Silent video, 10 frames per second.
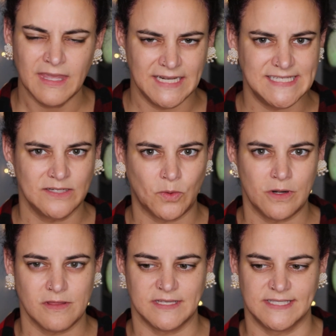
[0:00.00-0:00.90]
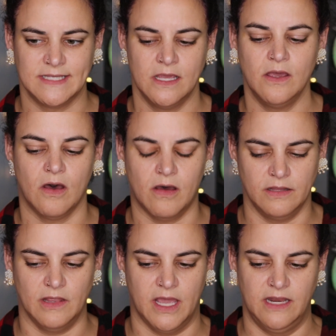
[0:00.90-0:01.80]
And I did order this
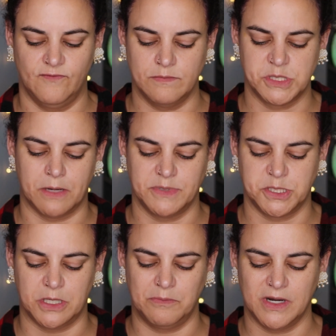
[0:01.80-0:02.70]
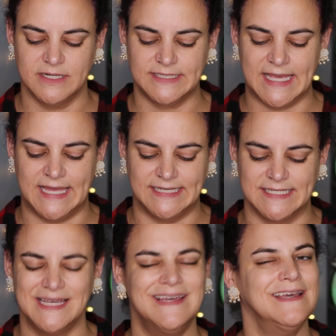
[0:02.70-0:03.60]
online from Shoppers Drug Mart,
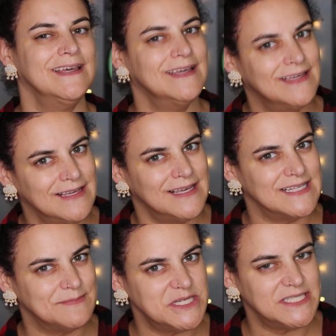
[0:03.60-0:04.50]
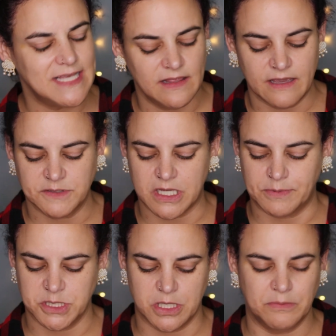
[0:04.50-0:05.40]
and as much as I love
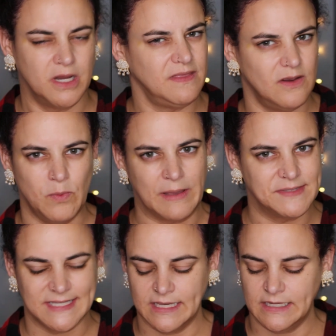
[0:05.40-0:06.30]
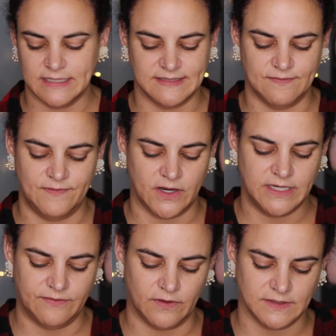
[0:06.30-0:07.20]
Shoppers Drug Mart, their website is
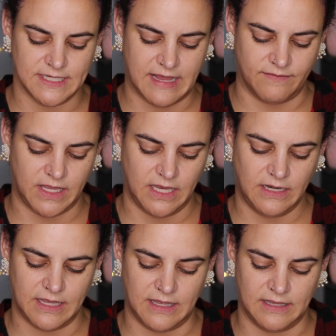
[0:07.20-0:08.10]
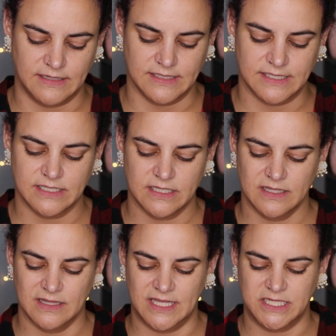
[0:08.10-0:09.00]
very difficult to navigate, and
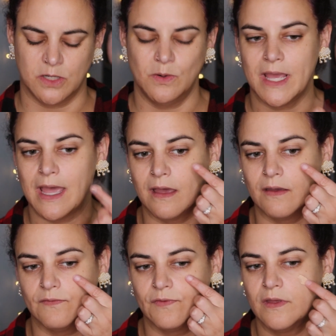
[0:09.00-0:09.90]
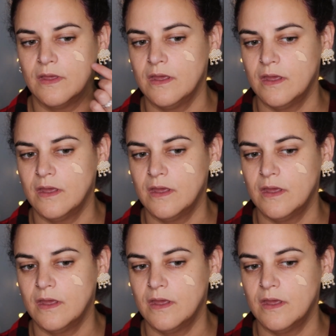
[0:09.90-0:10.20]
they don't have